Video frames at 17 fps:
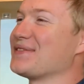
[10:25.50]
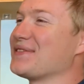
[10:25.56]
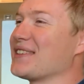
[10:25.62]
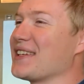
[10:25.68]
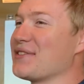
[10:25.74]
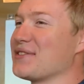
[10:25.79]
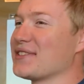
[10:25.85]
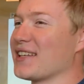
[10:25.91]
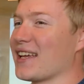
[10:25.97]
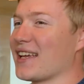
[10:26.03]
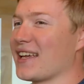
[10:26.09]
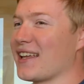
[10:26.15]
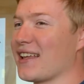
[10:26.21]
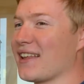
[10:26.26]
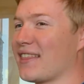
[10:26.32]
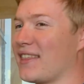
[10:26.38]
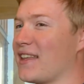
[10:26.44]
He was
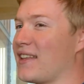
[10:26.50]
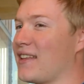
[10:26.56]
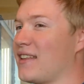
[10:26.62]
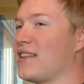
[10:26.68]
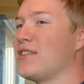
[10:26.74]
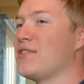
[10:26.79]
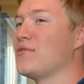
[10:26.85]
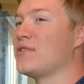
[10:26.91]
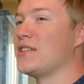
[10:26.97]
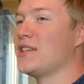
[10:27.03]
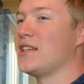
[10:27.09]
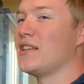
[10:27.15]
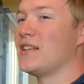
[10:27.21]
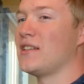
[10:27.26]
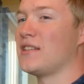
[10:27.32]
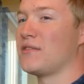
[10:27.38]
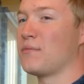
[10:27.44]
like, then you
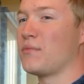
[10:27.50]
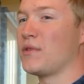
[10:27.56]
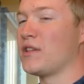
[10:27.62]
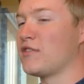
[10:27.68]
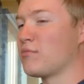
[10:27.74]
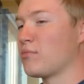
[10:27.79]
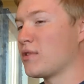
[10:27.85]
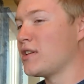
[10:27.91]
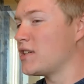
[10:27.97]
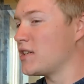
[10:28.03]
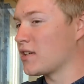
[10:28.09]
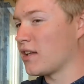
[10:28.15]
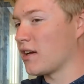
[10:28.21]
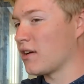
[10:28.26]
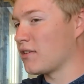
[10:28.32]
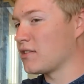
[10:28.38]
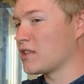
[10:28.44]
see he's preaching
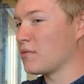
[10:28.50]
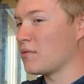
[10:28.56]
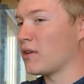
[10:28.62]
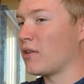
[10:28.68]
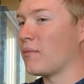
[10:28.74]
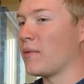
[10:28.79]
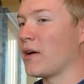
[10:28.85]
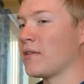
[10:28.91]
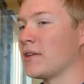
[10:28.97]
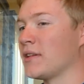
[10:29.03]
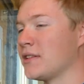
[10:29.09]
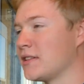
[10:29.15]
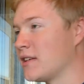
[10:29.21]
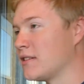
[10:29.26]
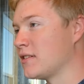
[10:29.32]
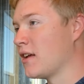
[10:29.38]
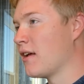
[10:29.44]
like on a Sermon on the Mount. It
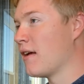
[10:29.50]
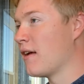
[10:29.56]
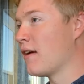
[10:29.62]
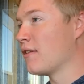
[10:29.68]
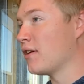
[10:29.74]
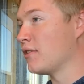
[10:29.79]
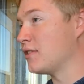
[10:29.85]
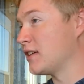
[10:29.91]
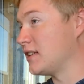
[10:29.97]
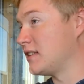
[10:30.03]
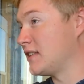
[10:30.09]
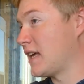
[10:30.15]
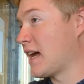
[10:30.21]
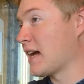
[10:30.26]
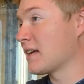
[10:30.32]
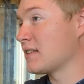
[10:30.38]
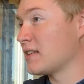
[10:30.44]
says, those
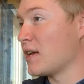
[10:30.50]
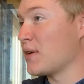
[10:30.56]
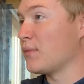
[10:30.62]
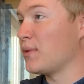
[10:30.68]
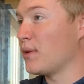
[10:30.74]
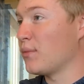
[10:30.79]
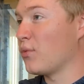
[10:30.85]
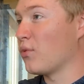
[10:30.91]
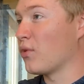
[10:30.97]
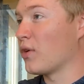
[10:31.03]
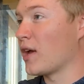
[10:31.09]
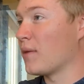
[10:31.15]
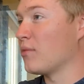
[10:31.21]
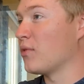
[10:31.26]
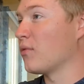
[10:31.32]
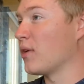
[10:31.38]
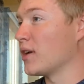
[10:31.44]
exact same people who
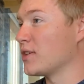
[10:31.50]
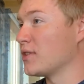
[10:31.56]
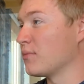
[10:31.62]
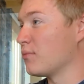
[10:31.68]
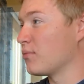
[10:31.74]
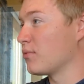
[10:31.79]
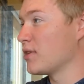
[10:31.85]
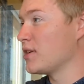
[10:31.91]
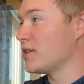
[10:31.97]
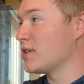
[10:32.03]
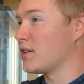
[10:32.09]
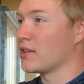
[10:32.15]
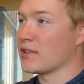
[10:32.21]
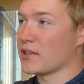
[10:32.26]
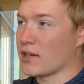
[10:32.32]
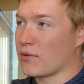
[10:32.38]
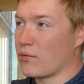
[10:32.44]
came to watch him preach. And
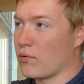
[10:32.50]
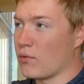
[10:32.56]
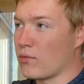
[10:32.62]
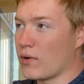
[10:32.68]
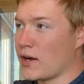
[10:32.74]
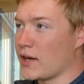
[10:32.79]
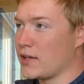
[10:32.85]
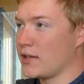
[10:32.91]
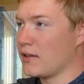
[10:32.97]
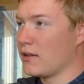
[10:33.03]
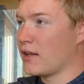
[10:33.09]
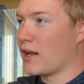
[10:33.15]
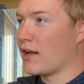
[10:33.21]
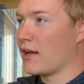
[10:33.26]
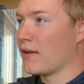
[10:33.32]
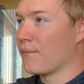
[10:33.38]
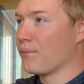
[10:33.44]
it's like, well, why did
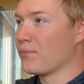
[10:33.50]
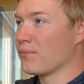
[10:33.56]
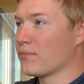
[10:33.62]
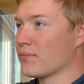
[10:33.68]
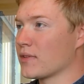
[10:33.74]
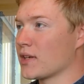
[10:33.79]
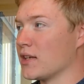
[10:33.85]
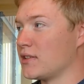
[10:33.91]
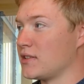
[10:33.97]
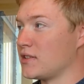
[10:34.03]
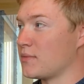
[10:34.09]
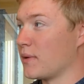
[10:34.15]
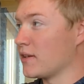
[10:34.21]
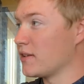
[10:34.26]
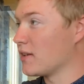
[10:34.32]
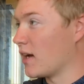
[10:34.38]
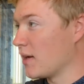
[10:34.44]
they? Because he
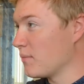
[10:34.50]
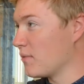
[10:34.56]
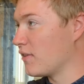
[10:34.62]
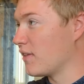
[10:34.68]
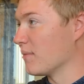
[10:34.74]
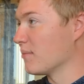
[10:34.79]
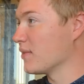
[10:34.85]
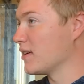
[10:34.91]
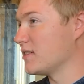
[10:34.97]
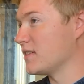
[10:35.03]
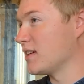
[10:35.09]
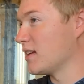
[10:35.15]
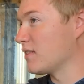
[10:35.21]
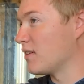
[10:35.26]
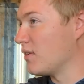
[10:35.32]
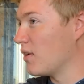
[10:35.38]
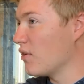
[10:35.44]
spent time with them, because he
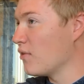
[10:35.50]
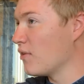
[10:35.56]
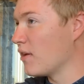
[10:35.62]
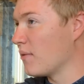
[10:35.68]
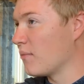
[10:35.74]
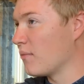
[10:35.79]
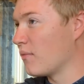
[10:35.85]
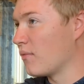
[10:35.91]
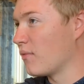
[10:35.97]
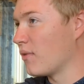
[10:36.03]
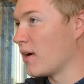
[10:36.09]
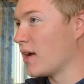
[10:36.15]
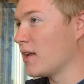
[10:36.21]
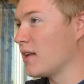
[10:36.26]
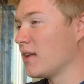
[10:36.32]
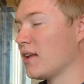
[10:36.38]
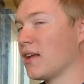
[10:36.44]
got to know them. Yeah. Right?